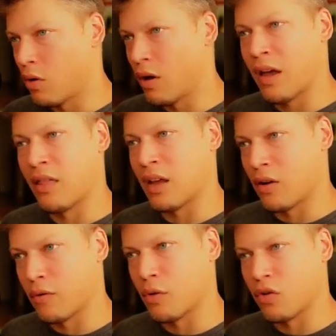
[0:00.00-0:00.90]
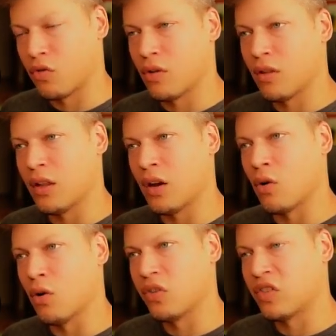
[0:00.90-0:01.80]
And then, of course, they're
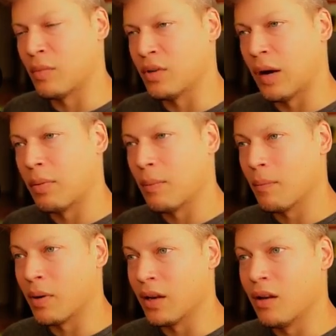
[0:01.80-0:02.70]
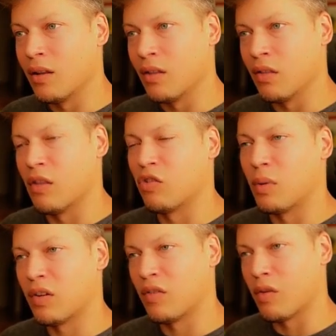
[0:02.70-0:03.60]
all summed up. But the
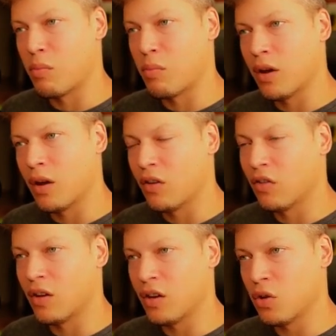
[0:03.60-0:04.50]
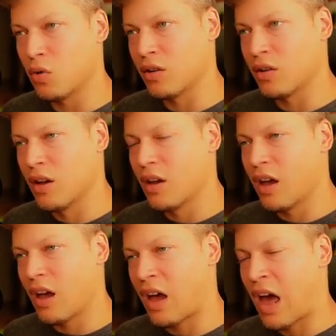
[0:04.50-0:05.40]
specific point is that you can
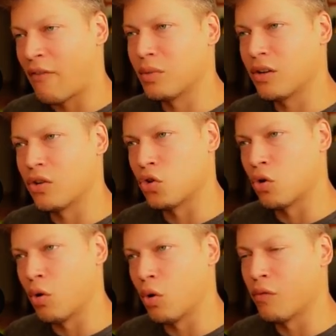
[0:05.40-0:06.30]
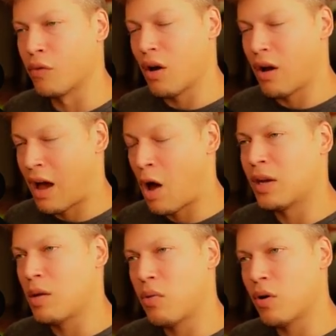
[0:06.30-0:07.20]
have control over how
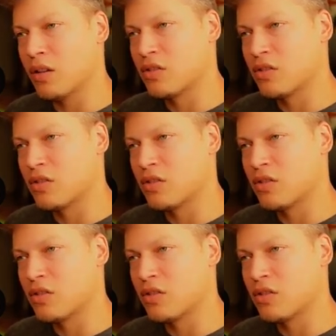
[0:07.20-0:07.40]
many points